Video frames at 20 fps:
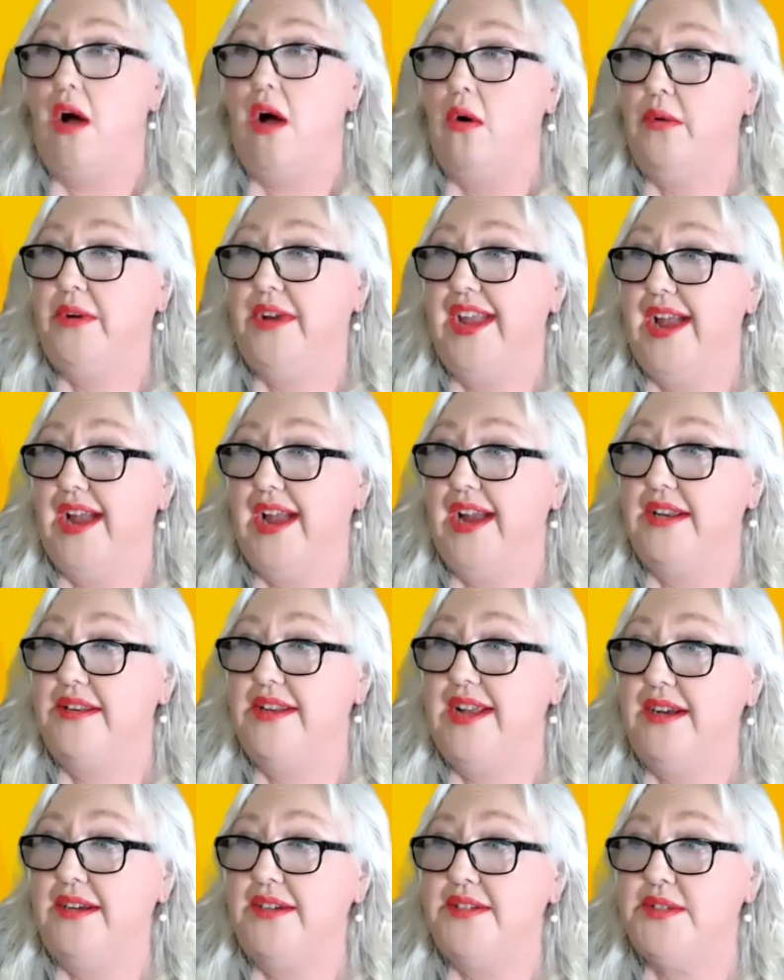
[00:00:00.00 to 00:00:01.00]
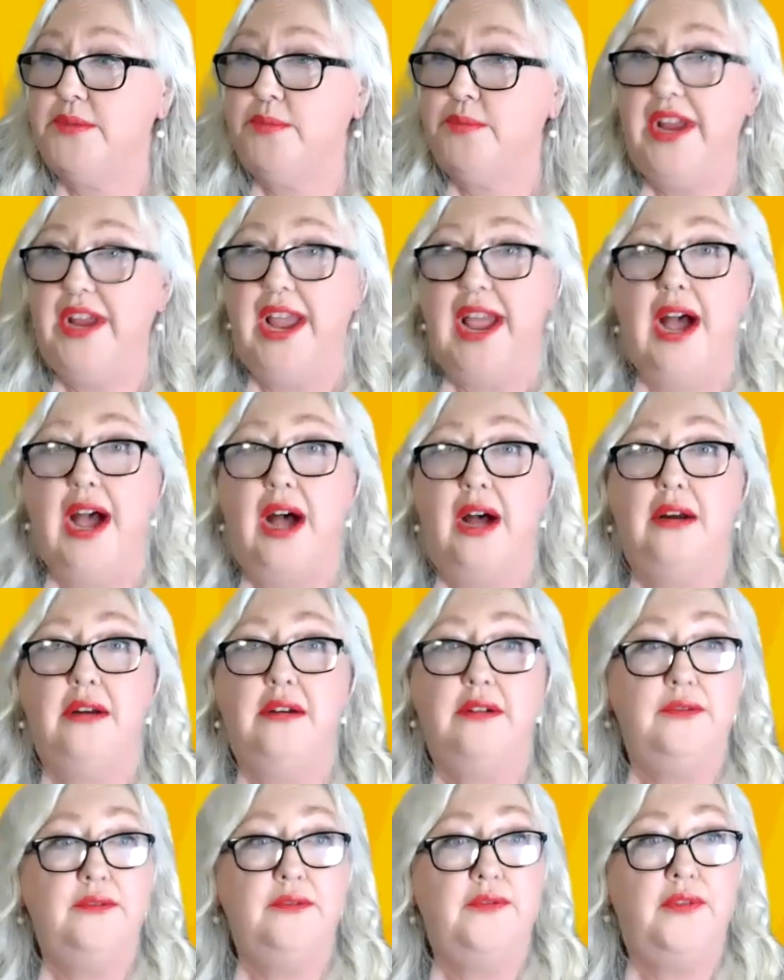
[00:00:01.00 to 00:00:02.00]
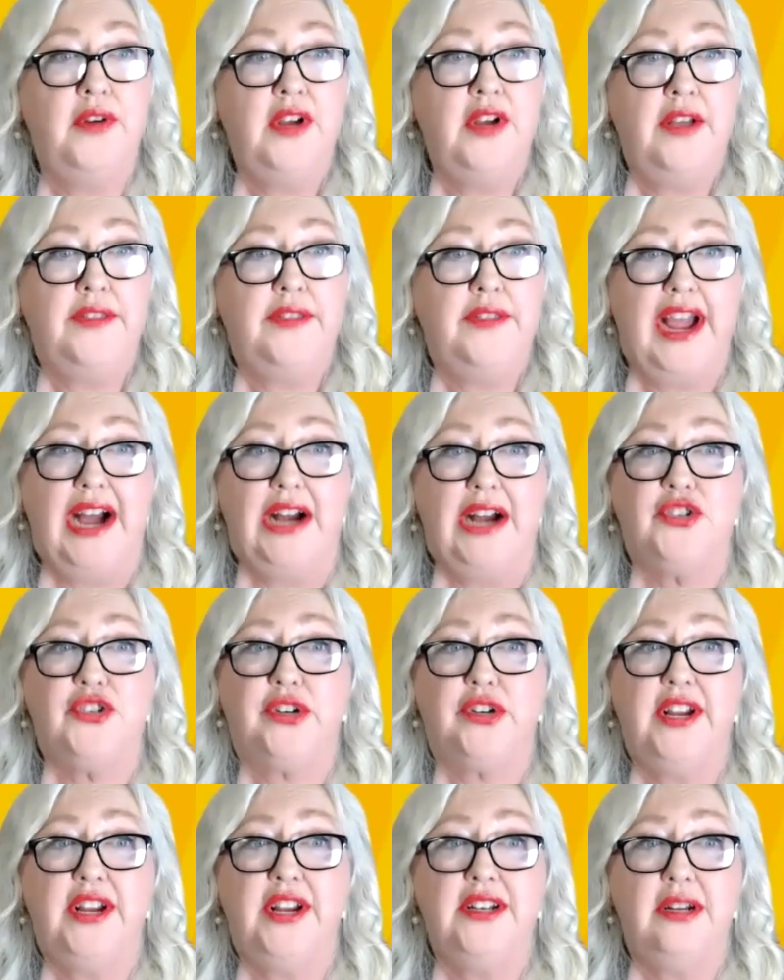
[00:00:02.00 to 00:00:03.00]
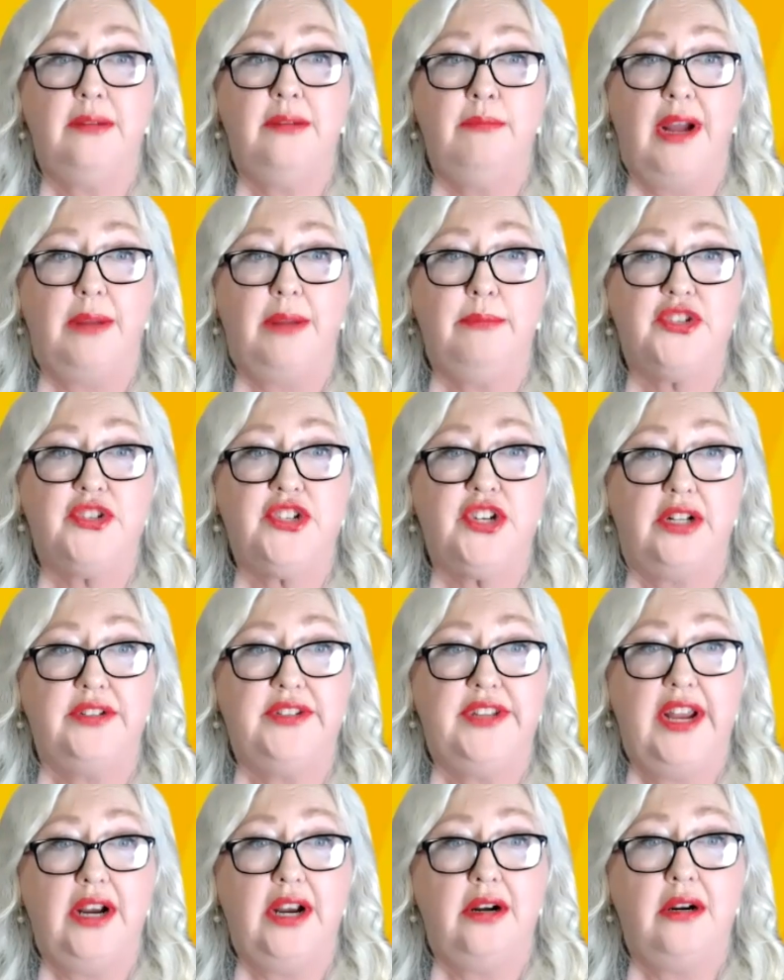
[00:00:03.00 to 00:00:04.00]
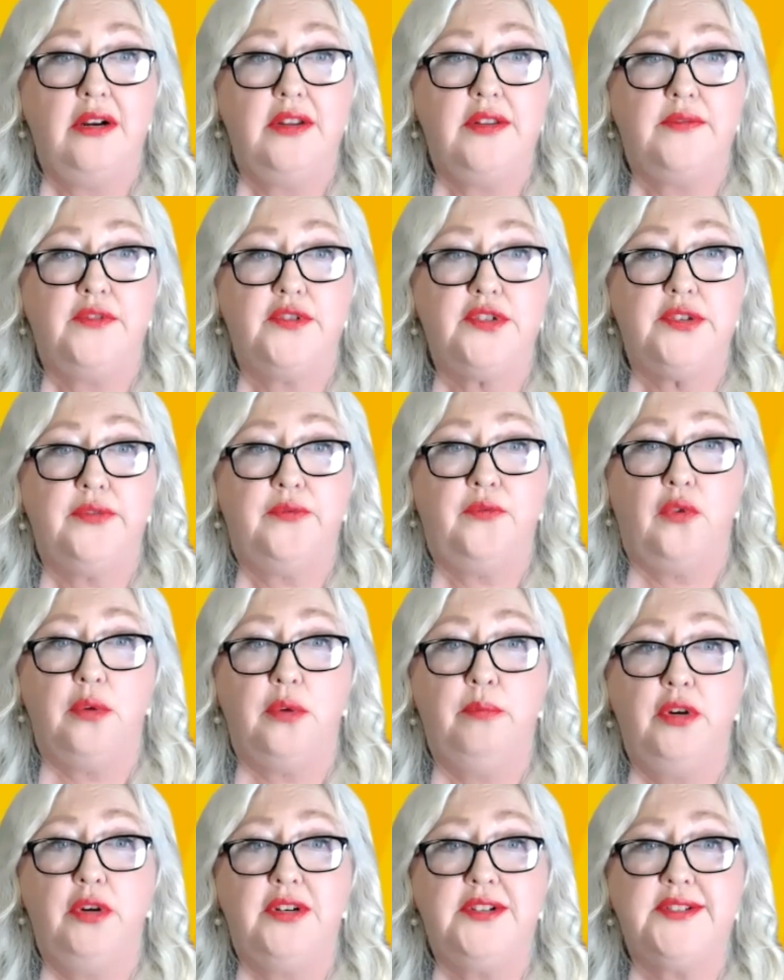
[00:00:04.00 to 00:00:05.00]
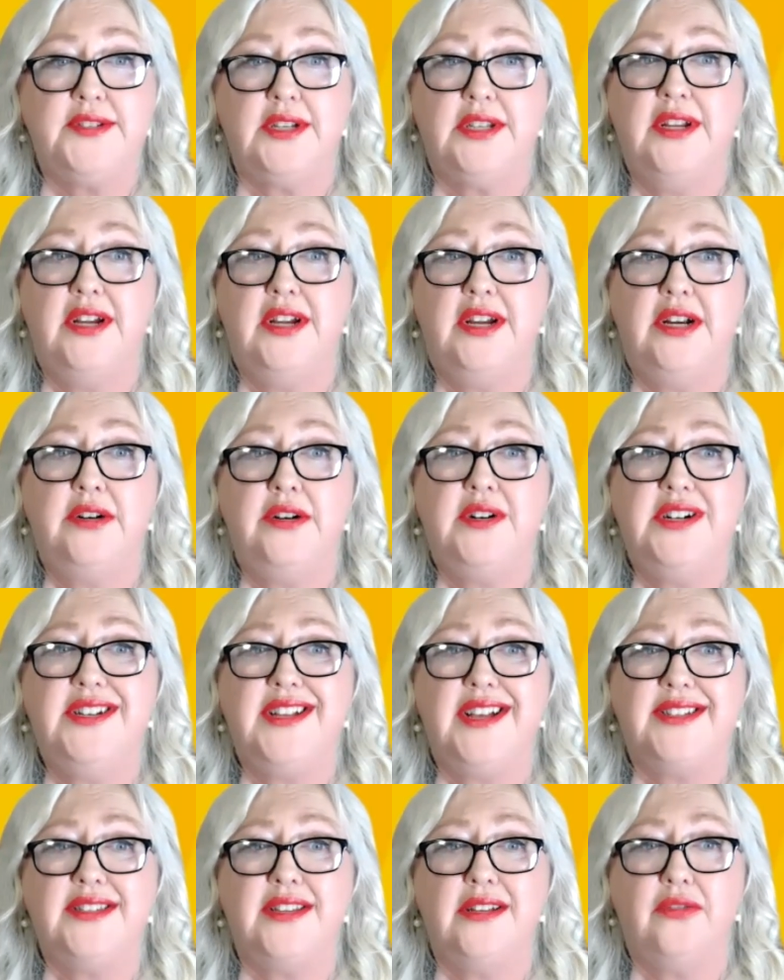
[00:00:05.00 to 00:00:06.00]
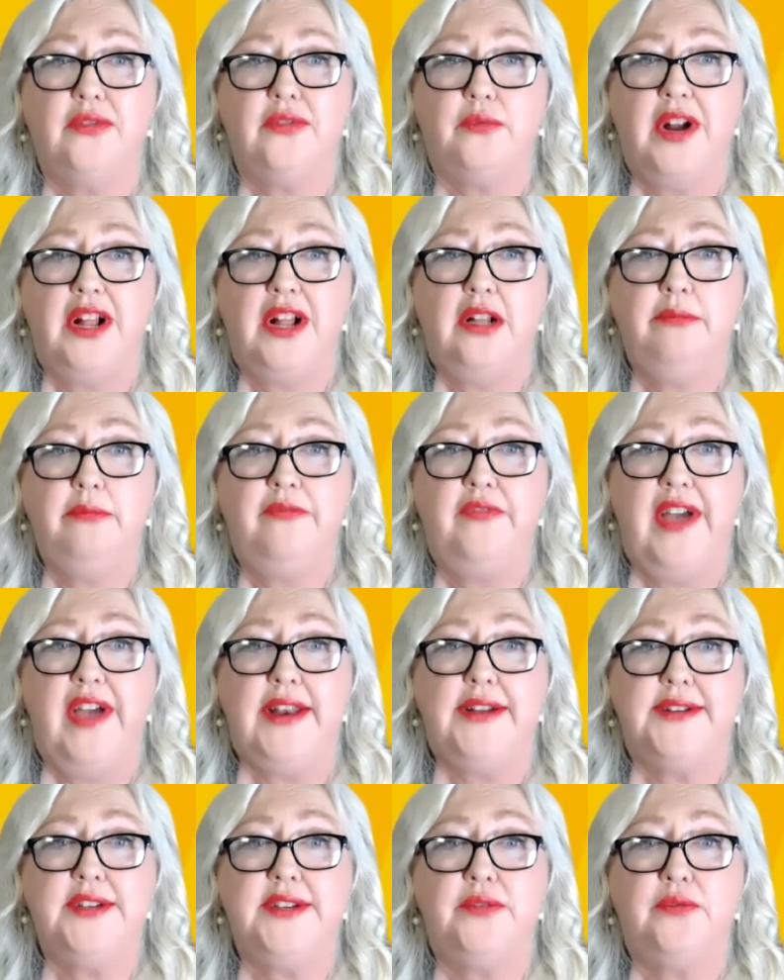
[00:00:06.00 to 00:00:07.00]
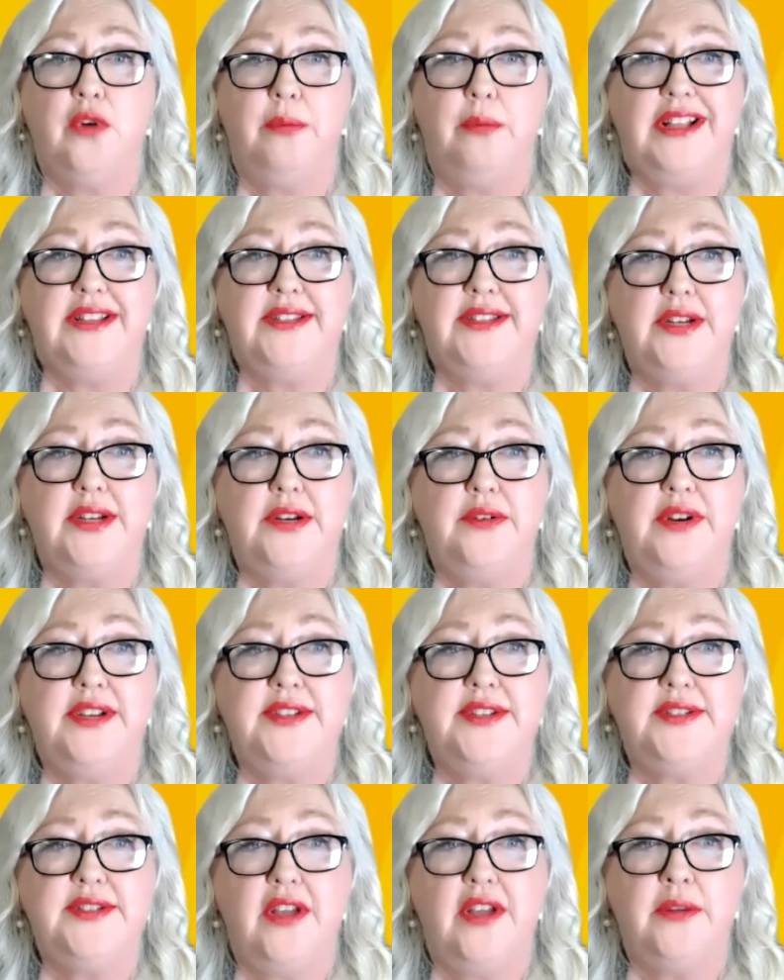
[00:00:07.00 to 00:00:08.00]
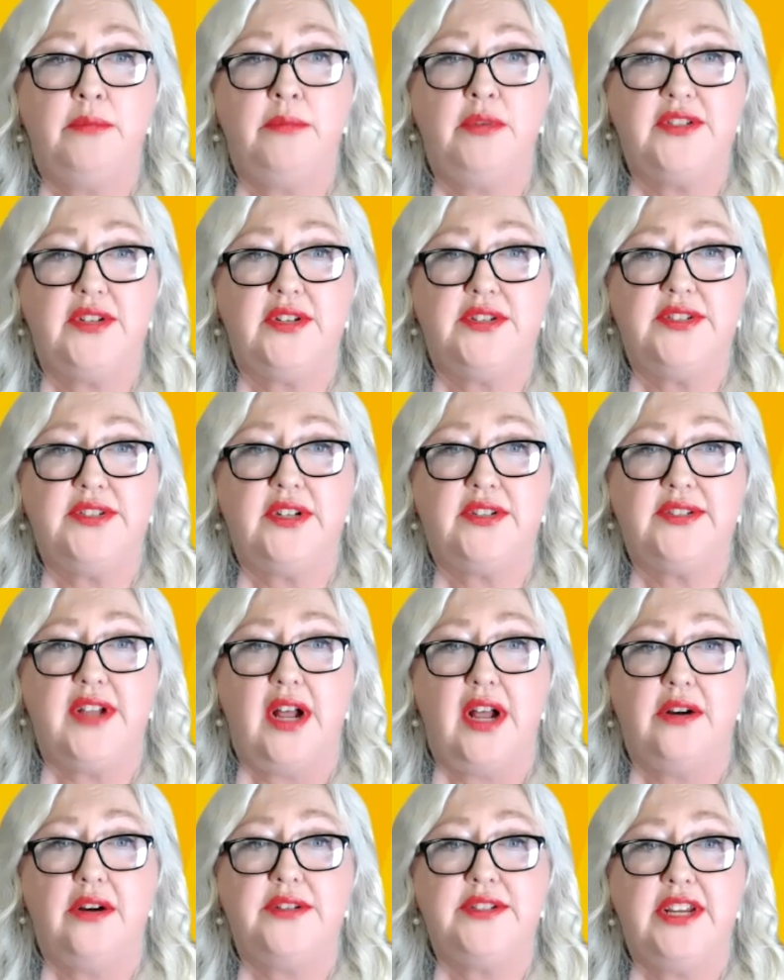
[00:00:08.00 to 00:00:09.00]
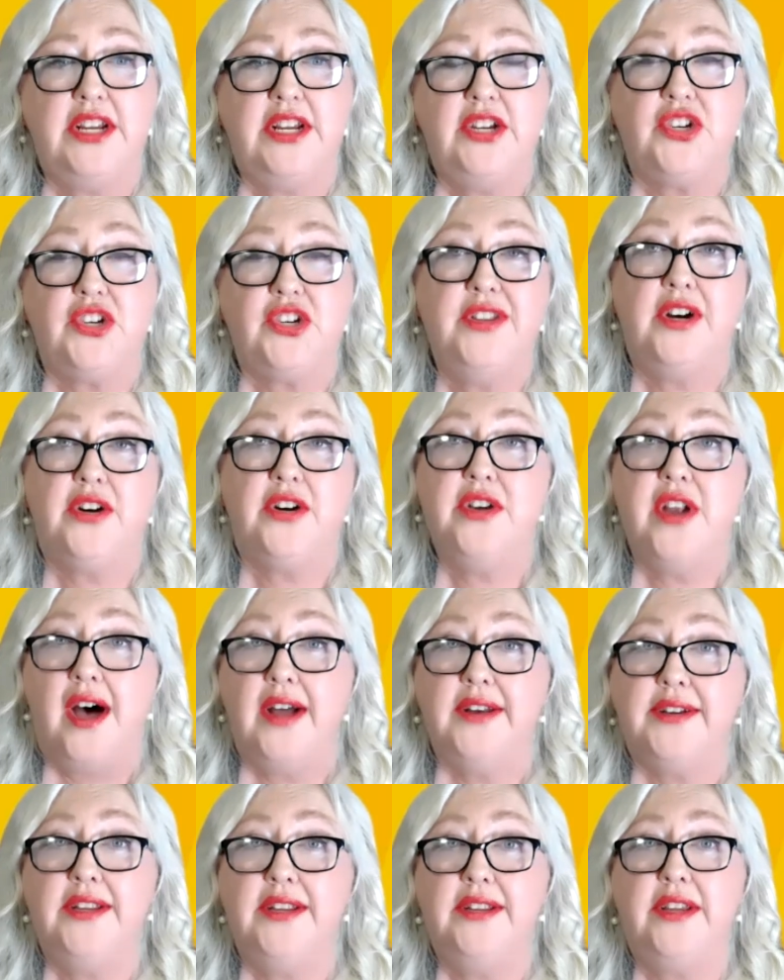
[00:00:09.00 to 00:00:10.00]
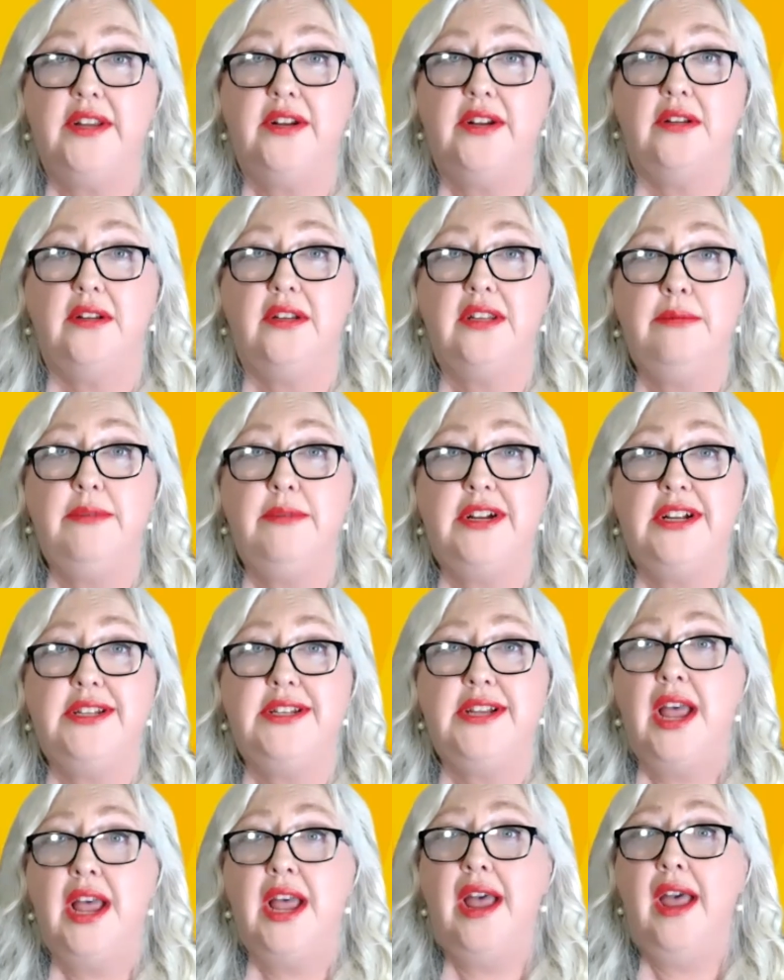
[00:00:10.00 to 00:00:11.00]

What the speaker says: Okay, next we have The Azure Kingdom by Michelle Dare, the first of 4 books in the Iridescent Realm fantasy romance series. The other books are $6 each and they're not in Kindle Unlimited.